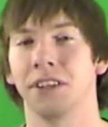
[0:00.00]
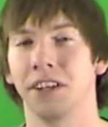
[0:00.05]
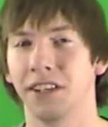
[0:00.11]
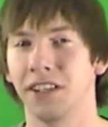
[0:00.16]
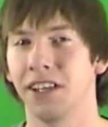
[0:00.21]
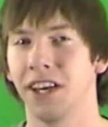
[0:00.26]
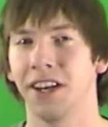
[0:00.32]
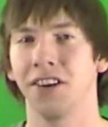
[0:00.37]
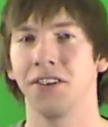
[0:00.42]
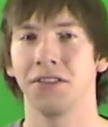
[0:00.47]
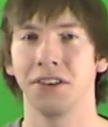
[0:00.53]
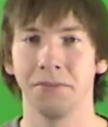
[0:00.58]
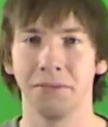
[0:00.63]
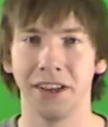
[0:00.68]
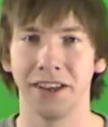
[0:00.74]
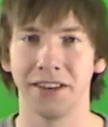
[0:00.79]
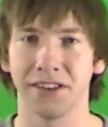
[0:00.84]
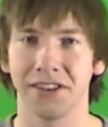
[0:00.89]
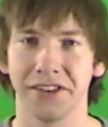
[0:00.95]
Nintendo to
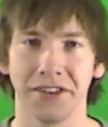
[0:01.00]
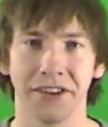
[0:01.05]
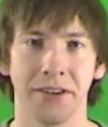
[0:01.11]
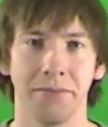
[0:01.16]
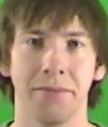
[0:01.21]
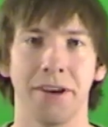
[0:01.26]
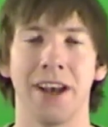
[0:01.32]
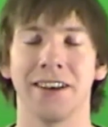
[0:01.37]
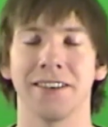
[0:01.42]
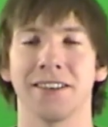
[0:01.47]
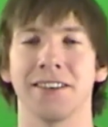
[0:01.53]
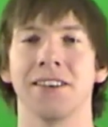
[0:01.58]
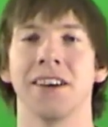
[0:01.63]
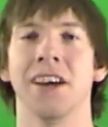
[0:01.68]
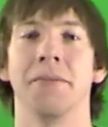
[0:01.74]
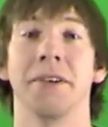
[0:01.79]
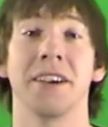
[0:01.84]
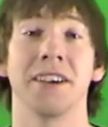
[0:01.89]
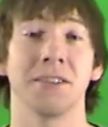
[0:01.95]
me is still the best
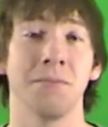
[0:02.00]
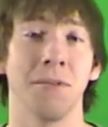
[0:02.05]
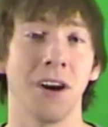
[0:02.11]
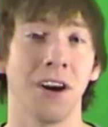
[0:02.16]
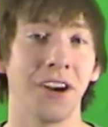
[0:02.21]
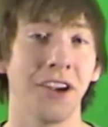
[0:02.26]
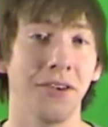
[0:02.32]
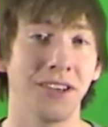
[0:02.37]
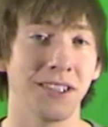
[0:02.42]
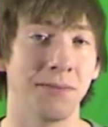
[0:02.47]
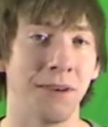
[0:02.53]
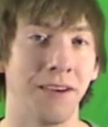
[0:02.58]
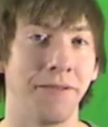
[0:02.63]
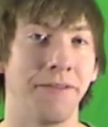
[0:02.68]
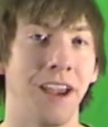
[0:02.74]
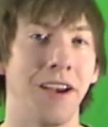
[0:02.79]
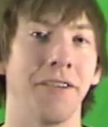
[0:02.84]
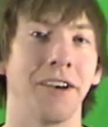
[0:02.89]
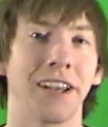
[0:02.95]
because Mario is my
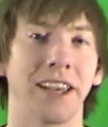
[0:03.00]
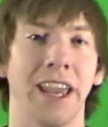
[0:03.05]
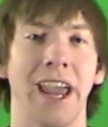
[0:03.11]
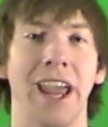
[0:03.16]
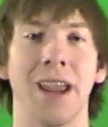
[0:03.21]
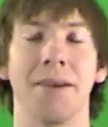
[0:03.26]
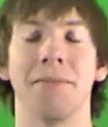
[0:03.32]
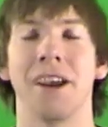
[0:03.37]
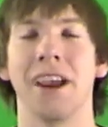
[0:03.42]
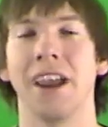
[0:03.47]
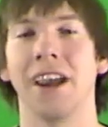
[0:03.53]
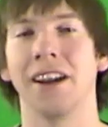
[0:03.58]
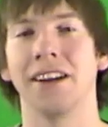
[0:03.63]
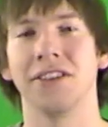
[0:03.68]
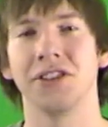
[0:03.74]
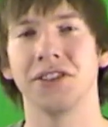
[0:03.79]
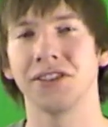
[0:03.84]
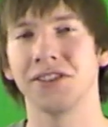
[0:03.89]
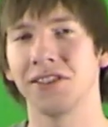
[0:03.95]
favorite game,
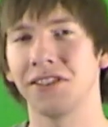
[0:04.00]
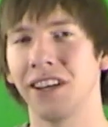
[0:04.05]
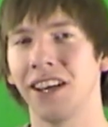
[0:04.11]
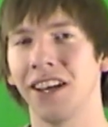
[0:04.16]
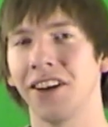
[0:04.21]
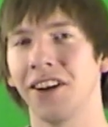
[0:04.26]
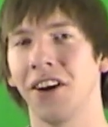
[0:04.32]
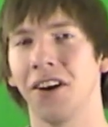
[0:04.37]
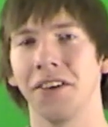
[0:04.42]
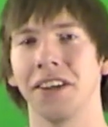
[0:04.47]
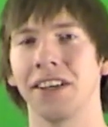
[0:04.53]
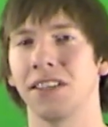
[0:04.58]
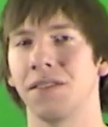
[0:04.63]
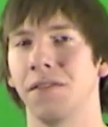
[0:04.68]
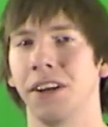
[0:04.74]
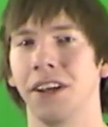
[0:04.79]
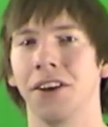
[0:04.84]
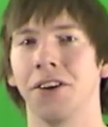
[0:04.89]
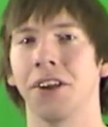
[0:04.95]
and just seeing all these
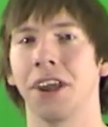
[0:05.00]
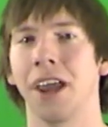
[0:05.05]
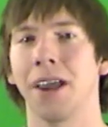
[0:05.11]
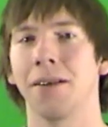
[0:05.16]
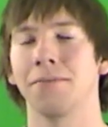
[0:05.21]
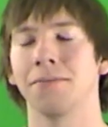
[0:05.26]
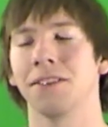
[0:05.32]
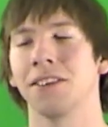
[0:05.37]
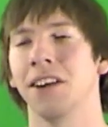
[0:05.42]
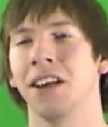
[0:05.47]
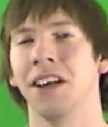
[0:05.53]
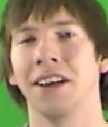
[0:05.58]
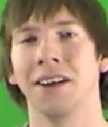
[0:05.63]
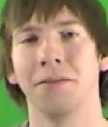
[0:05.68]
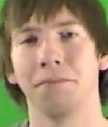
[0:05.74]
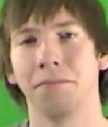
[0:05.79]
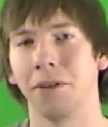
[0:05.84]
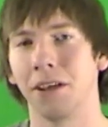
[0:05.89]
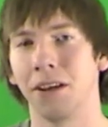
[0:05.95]
video games
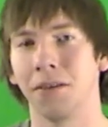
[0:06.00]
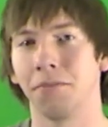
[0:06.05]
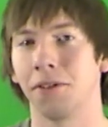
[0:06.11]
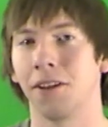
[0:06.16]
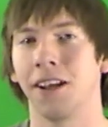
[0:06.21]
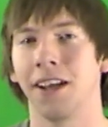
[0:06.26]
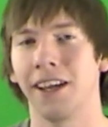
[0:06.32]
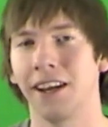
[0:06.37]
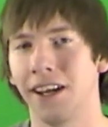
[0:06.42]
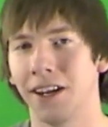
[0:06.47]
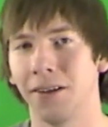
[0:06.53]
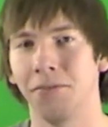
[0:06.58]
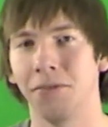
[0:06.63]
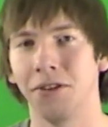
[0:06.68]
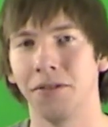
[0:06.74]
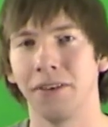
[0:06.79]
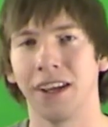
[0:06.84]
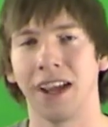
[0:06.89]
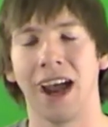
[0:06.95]
being played in a
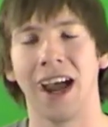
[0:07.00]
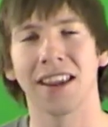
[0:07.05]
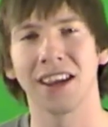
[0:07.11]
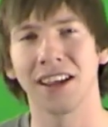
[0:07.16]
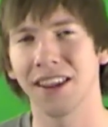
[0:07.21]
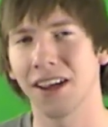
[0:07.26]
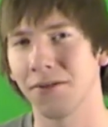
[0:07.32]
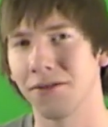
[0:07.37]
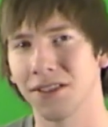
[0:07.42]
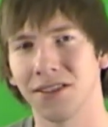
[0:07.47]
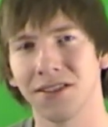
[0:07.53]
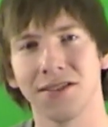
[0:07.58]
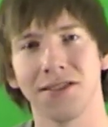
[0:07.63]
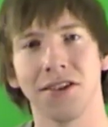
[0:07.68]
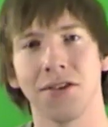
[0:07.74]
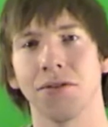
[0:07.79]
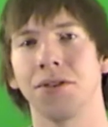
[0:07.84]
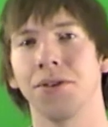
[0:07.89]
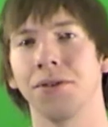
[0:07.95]
movie, I thought that was
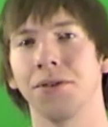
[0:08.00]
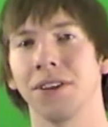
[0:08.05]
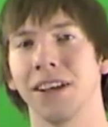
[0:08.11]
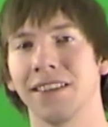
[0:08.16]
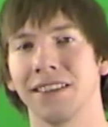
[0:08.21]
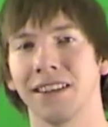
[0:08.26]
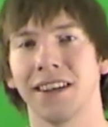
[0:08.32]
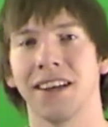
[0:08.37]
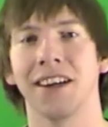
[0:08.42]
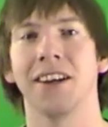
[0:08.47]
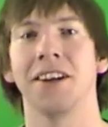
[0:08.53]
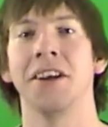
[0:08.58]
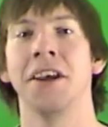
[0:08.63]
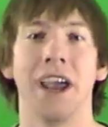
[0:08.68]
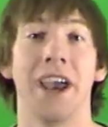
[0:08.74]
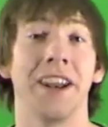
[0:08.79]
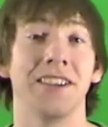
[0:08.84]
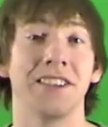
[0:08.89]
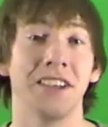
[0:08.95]
so cool as a kid.
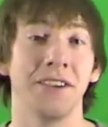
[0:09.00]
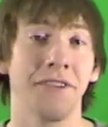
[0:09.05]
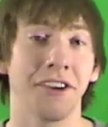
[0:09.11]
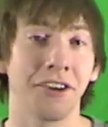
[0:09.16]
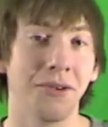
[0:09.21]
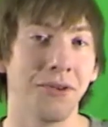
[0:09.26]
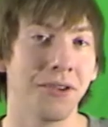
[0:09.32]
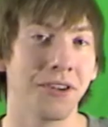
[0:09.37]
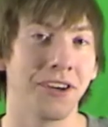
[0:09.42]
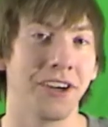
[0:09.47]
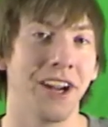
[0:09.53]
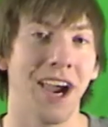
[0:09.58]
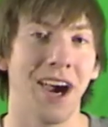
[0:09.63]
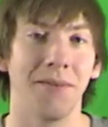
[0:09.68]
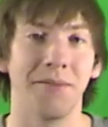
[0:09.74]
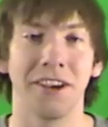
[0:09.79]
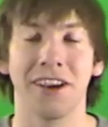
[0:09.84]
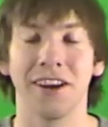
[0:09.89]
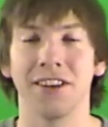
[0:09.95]
And it's even cooler
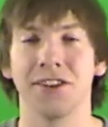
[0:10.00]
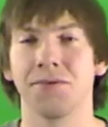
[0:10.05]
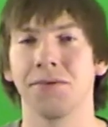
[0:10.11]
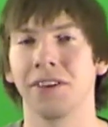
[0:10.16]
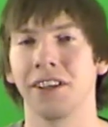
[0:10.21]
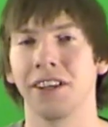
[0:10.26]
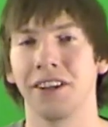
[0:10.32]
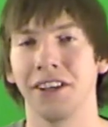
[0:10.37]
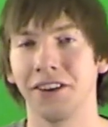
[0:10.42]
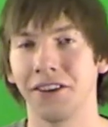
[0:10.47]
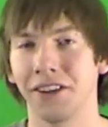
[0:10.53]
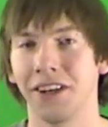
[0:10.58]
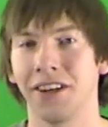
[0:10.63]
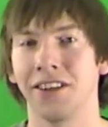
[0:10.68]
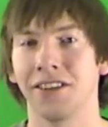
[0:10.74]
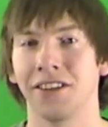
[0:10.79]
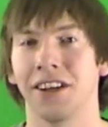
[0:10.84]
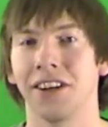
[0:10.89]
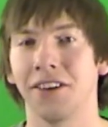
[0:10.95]
now because really the only
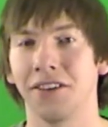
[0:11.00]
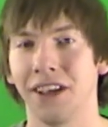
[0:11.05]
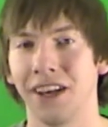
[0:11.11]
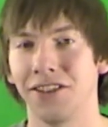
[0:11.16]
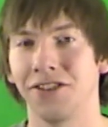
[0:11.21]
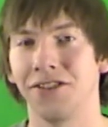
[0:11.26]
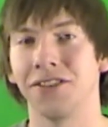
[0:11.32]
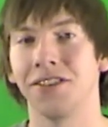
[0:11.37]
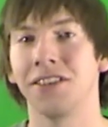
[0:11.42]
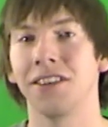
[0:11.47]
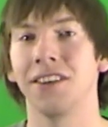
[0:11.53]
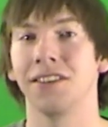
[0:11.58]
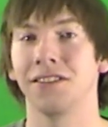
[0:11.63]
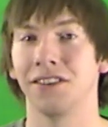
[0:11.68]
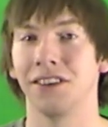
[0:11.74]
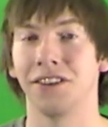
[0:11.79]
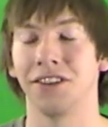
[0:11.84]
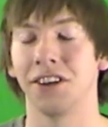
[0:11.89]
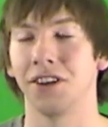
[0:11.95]
Nintendo that you see
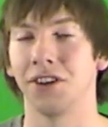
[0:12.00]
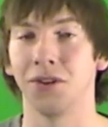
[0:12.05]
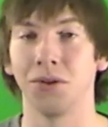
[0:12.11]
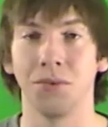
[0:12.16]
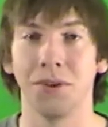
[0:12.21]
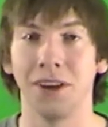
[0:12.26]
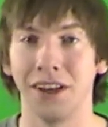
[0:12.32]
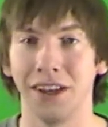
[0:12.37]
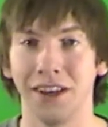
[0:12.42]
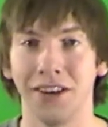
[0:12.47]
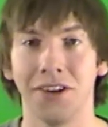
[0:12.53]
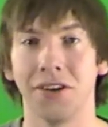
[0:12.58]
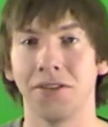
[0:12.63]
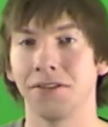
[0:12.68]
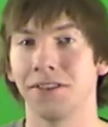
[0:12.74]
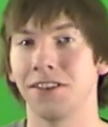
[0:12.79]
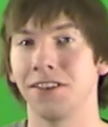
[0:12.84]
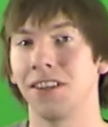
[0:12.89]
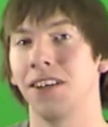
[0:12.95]
is Nintendo Wii. You
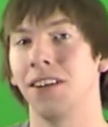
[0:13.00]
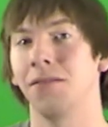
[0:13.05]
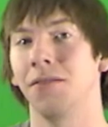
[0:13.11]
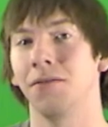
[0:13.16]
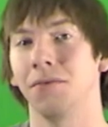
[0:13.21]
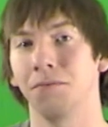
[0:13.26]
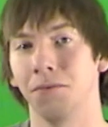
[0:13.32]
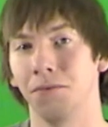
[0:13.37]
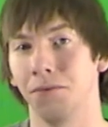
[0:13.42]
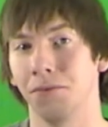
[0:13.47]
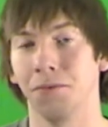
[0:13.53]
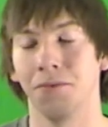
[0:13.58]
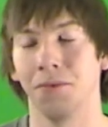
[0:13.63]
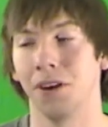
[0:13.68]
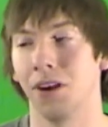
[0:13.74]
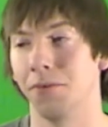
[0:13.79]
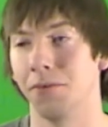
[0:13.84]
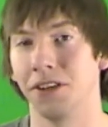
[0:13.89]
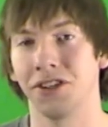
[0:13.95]
don't see
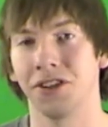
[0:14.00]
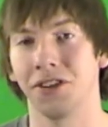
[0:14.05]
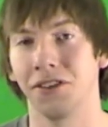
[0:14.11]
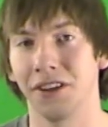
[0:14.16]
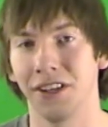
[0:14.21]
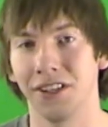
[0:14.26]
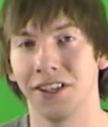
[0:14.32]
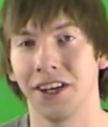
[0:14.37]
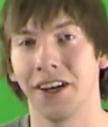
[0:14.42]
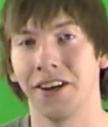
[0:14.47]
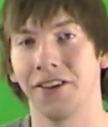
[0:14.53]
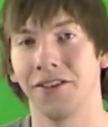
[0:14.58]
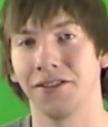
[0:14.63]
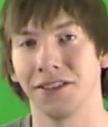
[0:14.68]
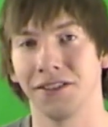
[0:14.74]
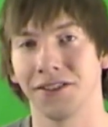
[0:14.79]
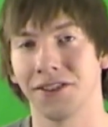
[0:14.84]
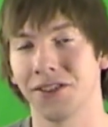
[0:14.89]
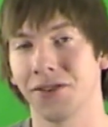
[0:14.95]
original
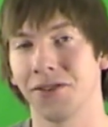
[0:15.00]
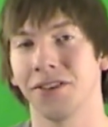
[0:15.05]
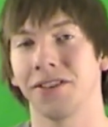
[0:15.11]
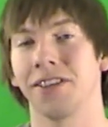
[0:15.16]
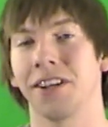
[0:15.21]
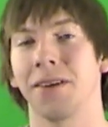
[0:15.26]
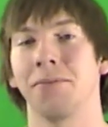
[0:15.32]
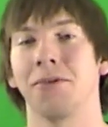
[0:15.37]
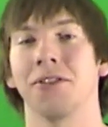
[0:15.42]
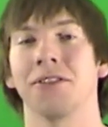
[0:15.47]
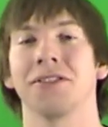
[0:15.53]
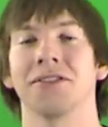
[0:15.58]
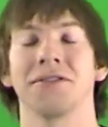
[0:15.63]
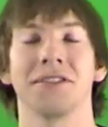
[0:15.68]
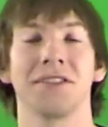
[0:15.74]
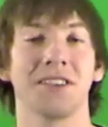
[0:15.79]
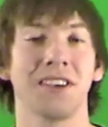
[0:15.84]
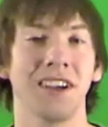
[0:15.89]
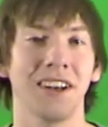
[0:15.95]
Nintendos in stores anymore,
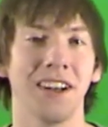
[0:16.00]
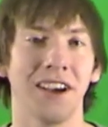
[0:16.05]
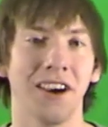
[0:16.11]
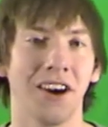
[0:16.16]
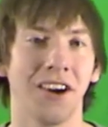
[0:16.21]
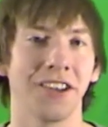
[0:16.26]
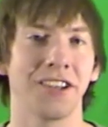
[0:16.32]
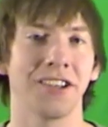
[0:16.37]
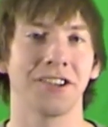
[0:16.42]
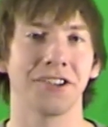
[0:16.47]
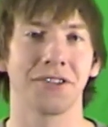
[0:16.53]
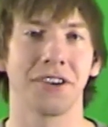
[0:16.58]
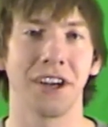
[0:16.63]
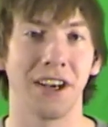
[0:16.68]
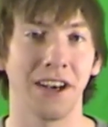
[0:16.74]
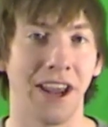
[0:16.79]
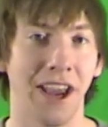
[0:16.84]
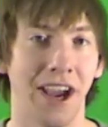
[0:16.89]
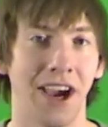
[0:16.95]
so seeing it on the
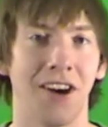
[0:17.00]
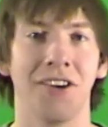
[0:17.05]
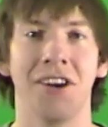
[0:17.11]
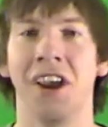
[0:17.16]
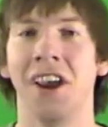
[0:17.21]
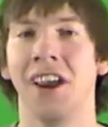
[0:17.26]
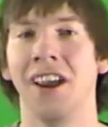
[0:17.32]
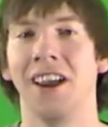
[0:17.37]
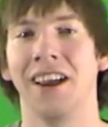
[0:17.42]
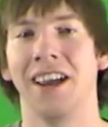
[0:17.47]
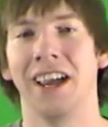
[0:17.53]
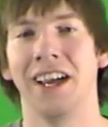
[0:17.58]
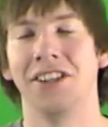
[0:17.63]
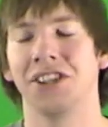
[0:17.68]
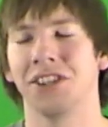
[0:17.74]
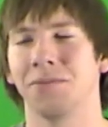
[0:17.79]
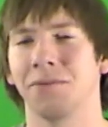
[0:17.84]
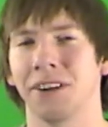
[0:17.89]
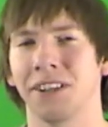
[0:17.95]
screen now, it
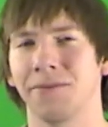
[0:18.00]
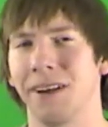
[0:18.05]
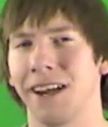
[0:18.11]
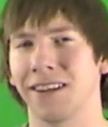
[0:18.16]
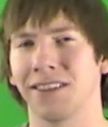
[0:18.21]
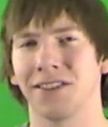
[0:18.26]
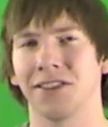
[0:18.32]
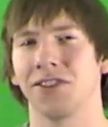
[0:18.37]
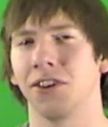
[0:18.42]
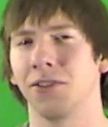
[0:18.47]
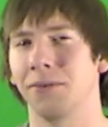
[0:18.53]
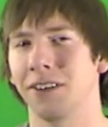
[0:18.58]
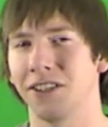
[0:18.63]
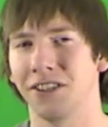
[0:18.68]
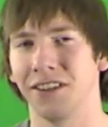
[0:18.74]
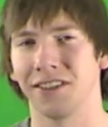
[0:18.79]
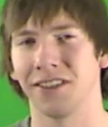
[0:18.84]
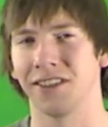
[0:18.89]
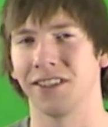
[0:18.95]
just brings back so
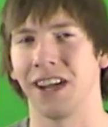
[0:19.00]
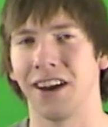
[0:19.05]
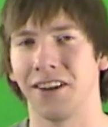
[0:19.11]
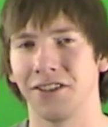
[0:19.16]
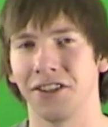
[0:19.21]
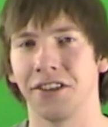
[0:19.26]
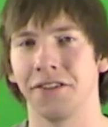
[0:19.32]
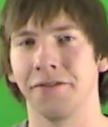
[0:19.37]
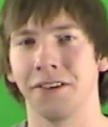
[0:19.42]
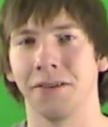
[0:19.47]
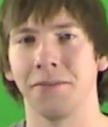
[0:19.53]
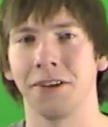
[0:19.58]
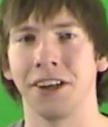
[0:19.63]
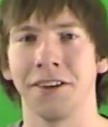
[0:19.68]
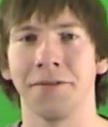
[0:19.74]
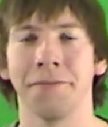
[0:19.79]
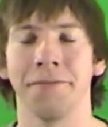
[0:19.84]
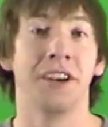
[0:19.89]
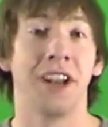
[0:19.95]
much nostalgia for
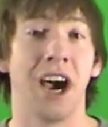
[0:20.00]
me.